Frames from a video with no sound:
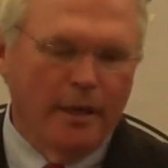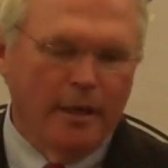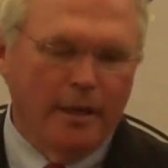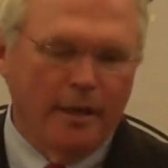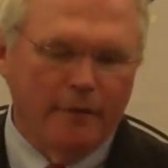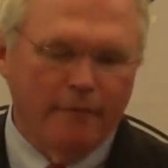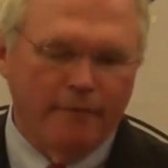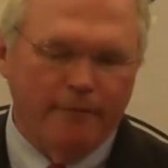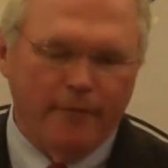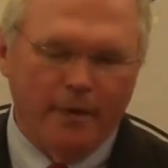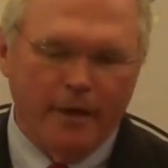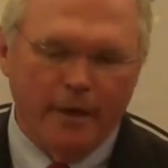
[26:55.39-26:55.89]

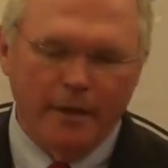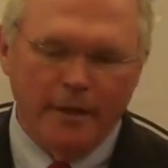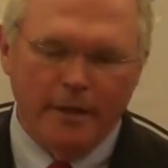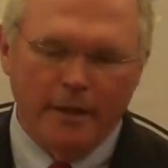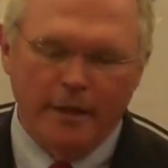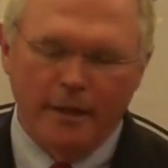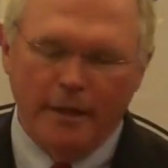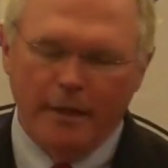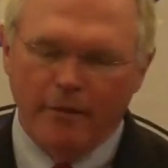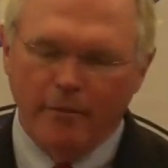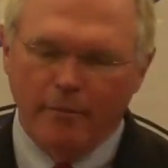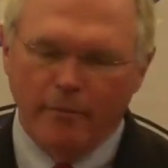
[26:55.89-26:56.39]
And
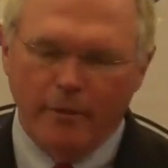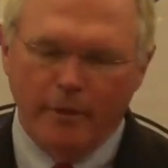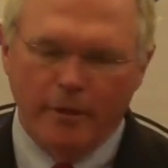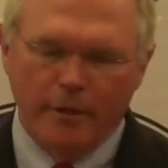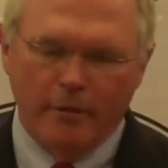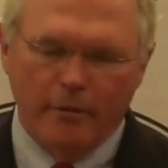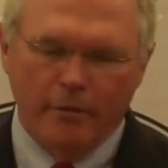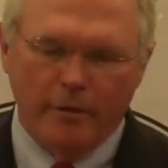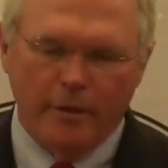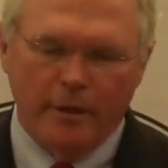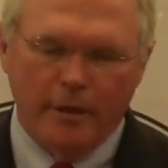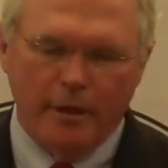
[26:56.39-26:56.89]
finally, as we
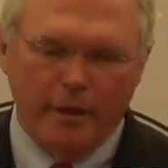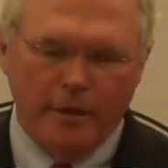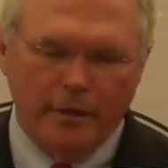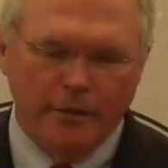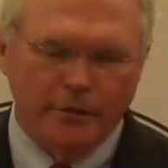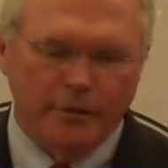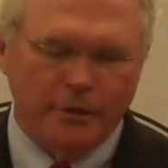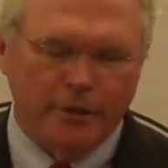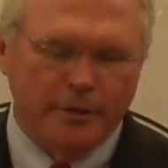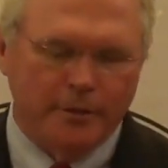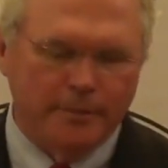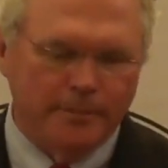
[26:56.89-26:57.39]
go to
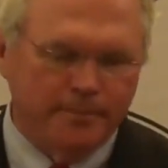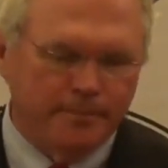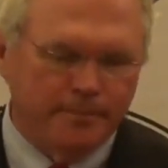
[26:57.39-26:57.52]
Asia,